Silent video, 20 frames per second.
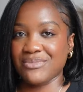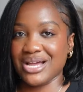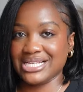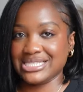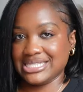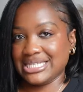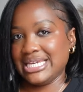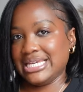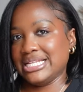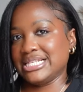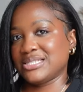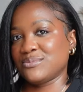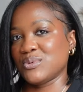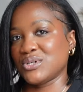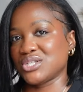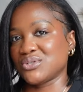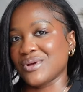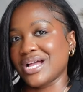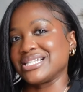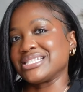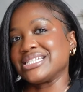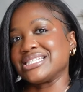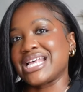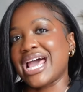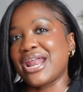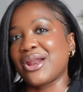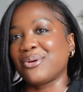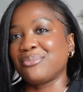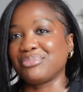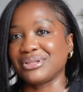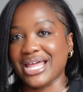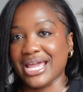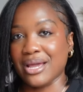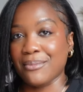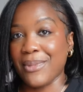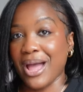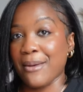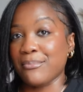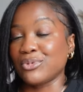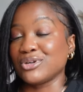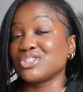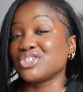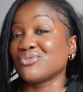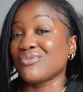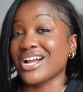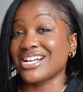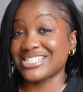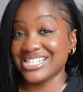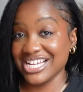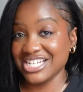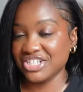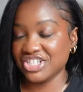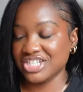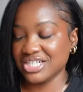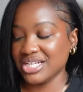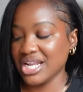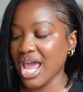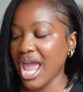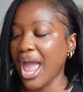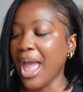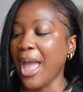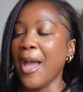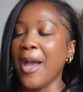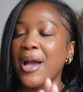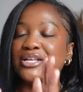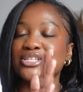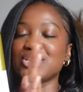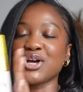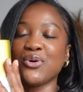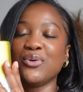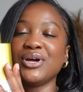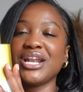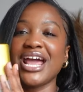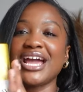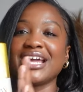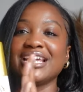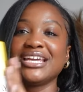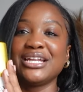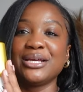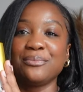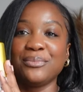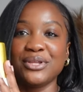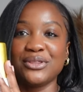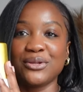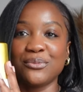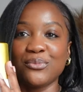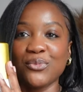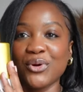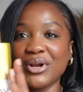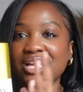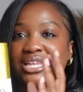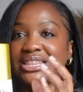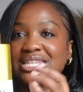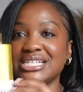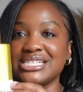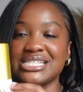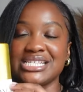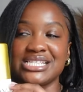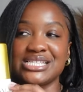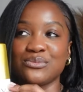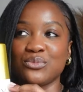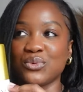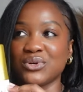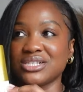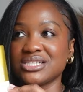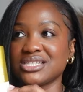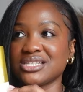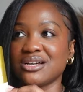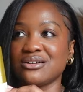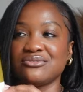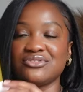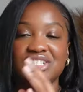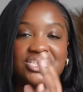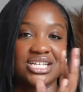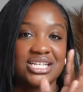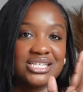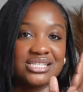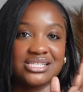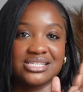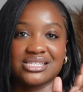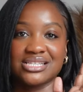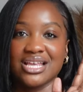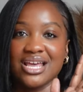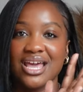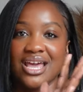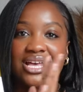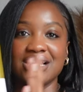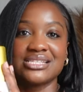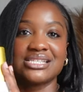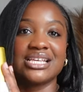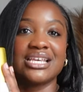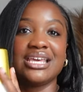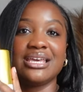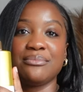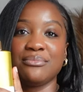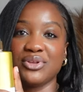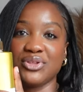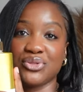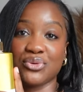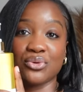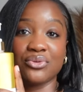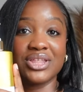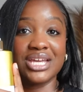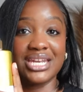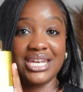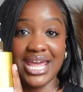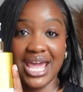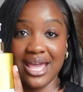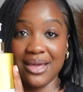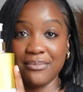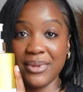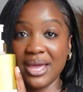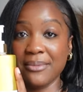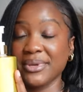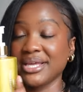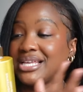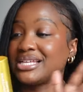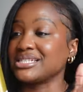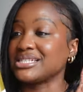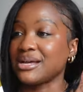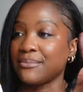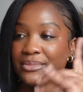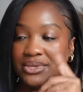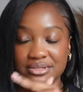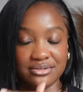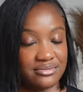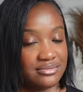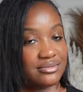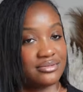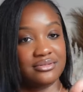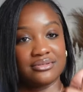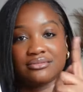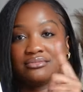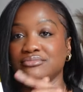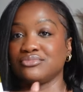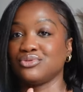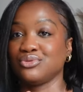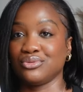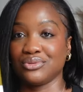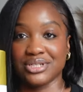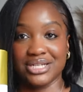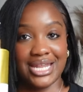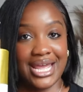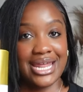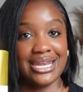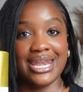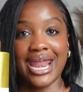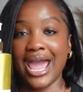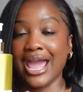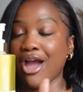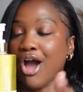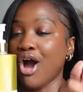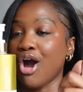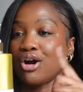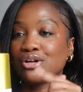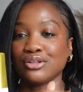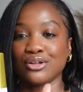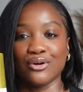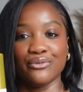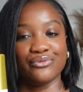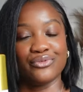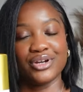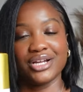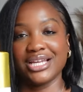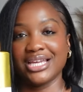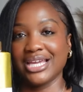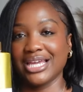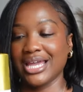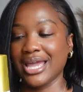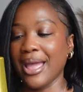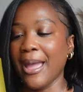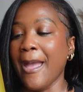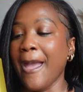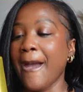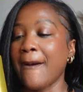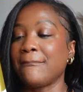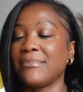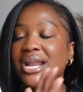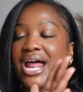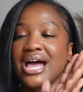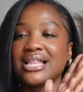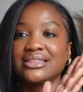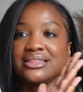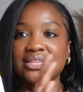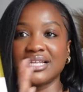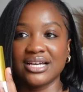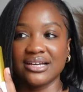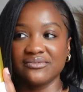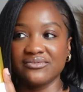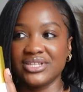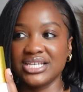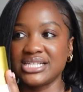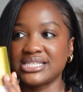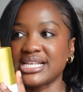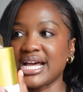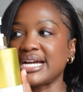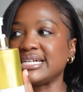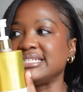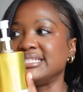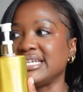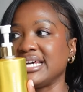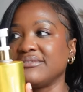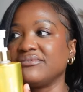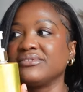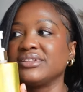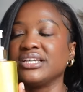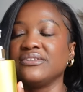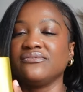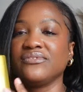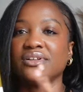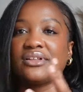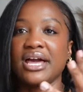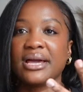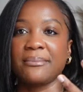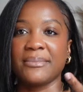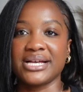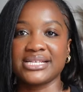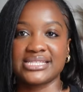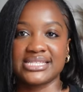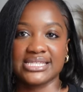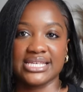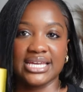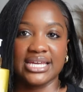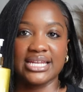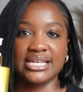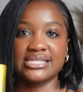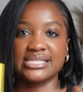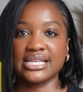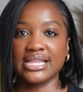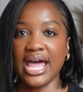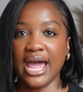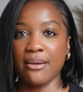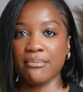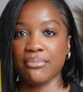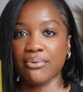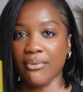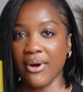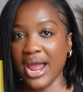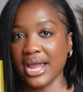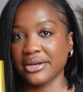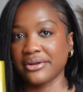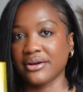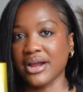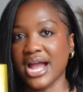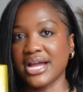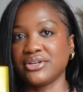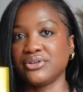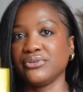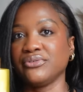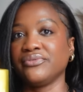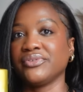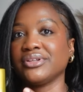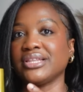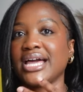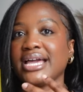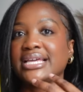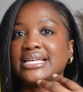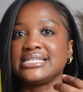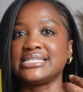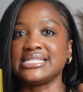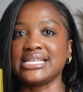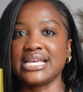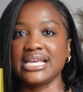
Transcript: my skin is moisturized, because I don't play about moisturization. So when I get up in the morning, this is more so just to get me through the day, baby, because I'm a do it that night all over again. But I love this. I definitely feel like my skin is a lot brighter. I do feel like it's